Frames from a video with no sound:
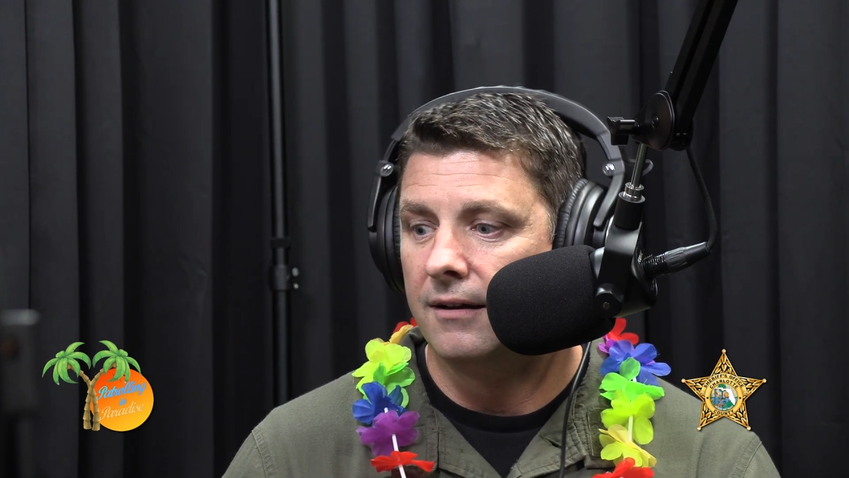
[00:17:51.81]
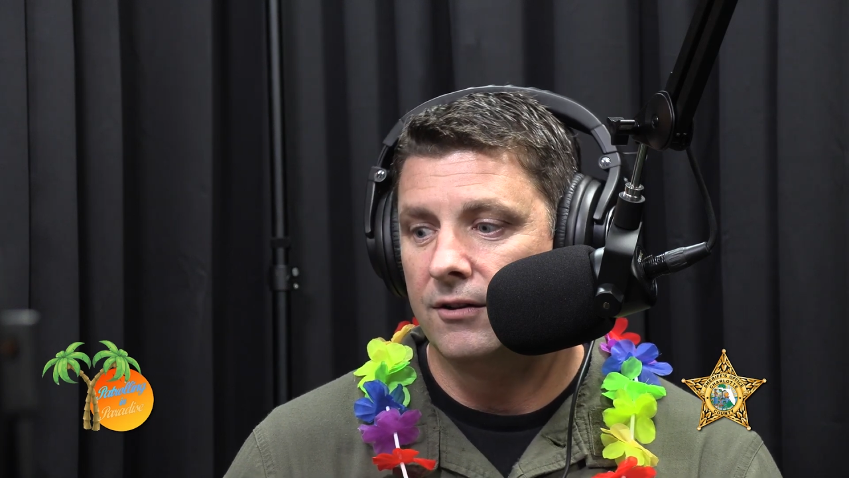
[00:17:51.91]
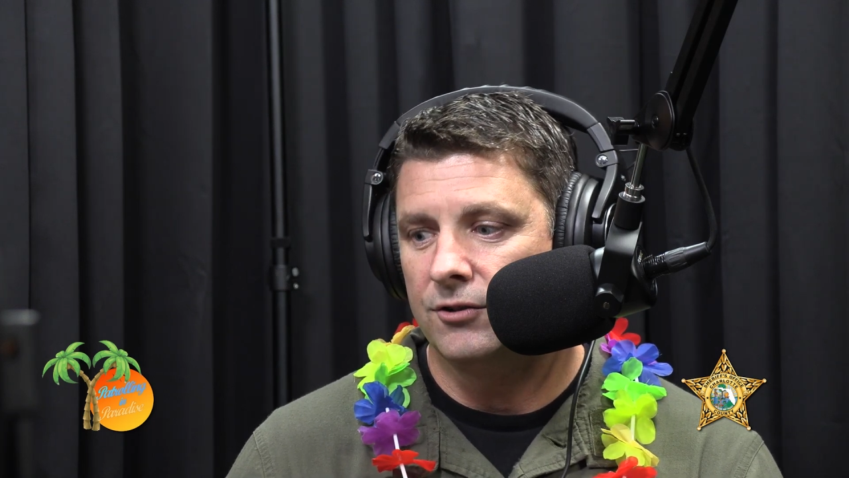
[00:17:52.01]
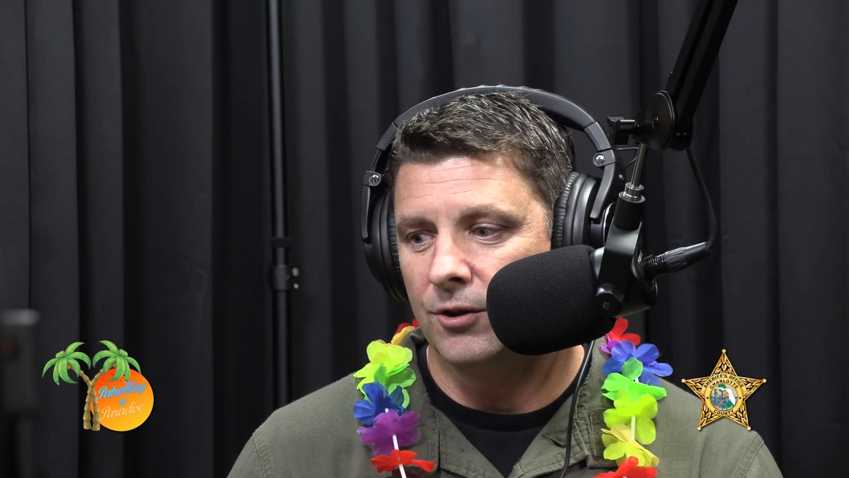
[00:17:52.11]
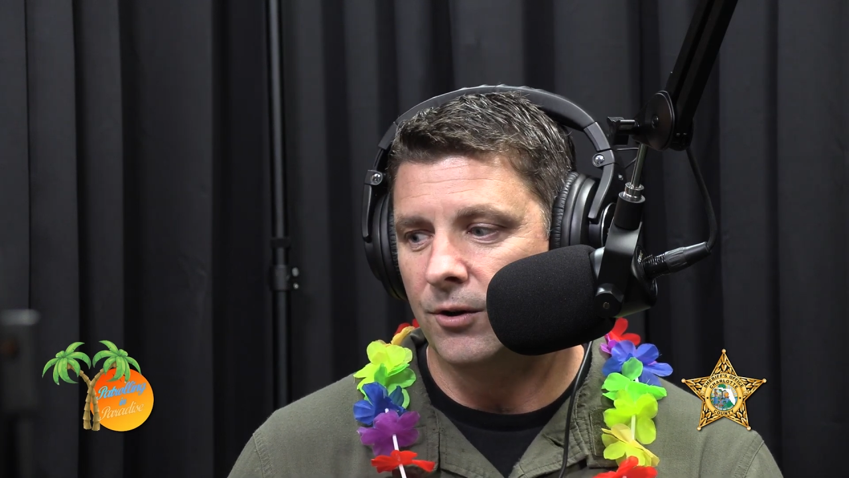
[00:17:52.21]

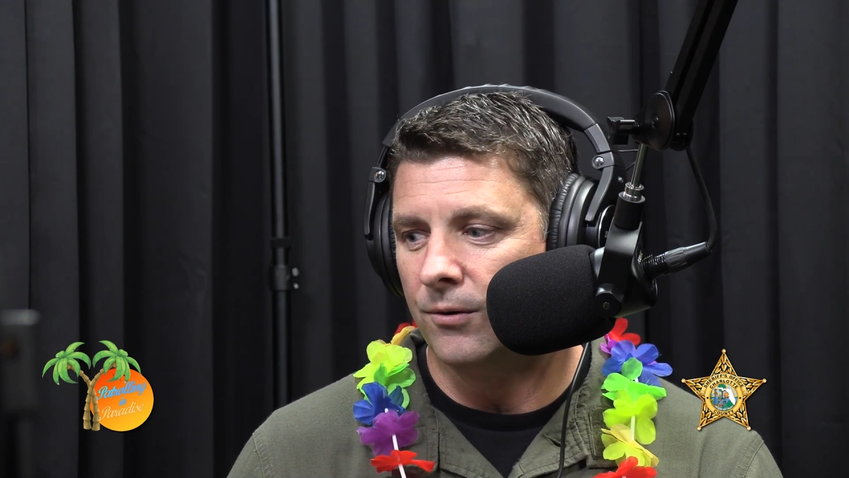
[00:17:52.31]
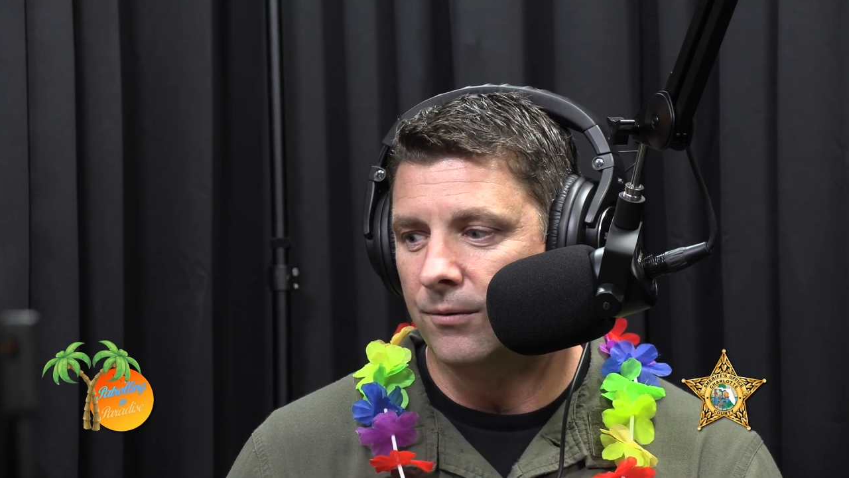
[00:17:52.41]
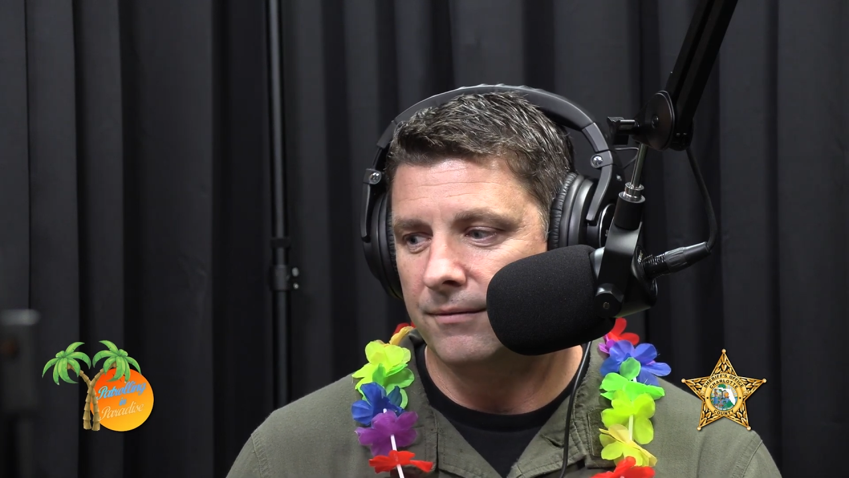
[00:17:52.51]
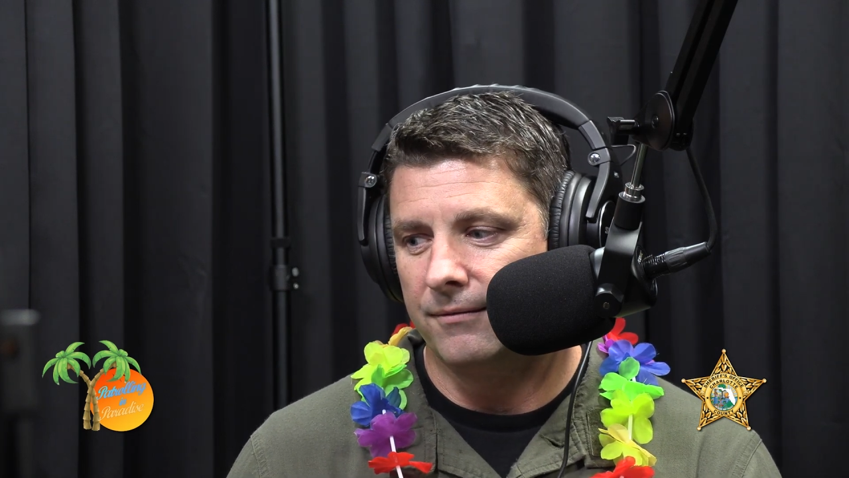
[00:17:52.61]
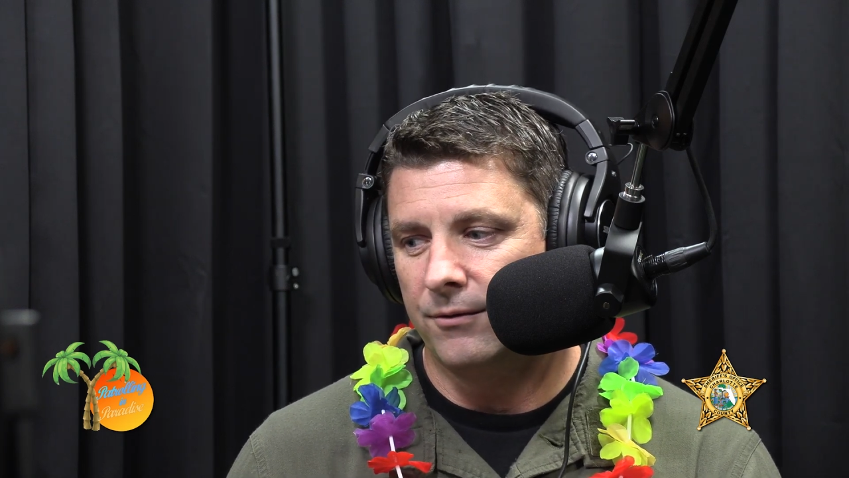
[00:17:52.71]
So
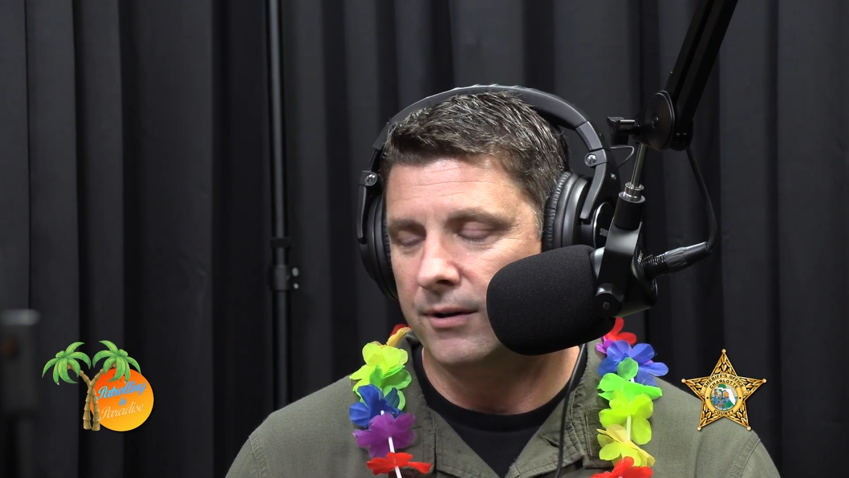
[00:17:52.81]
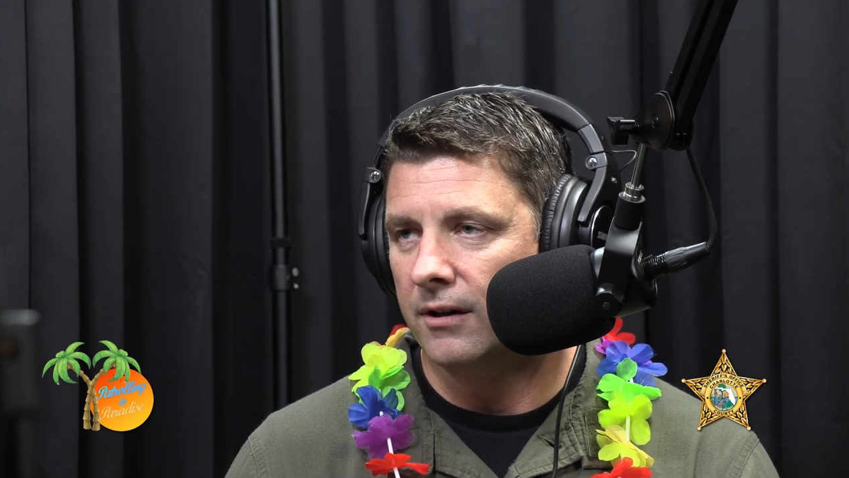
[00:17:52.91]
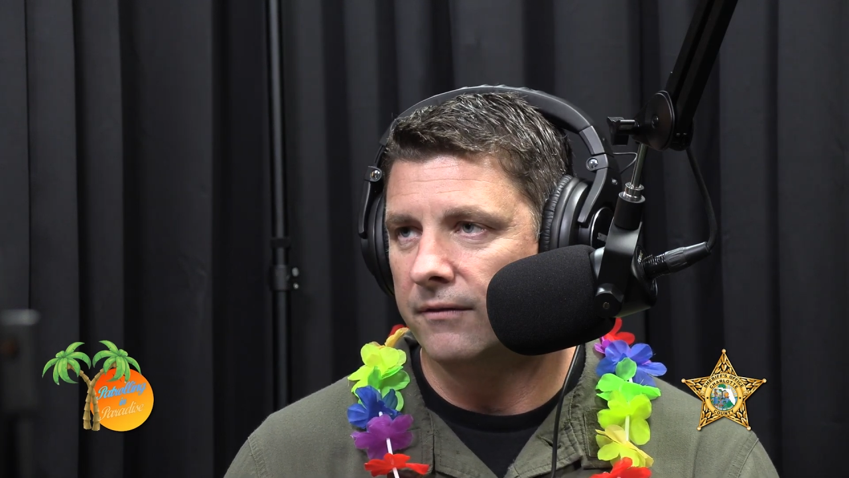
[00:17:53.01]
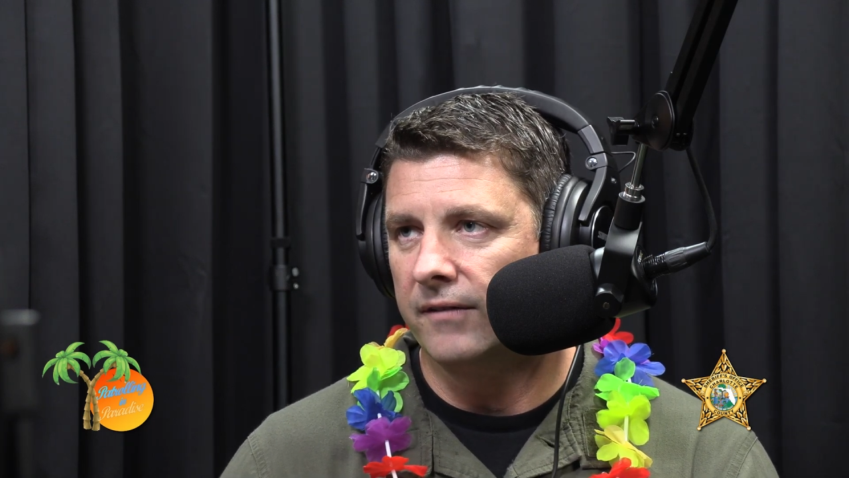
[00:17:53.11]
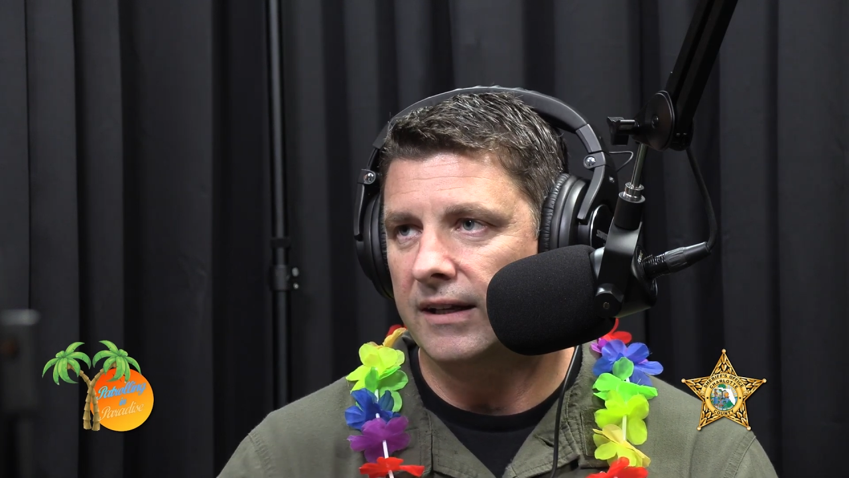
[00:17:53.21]
350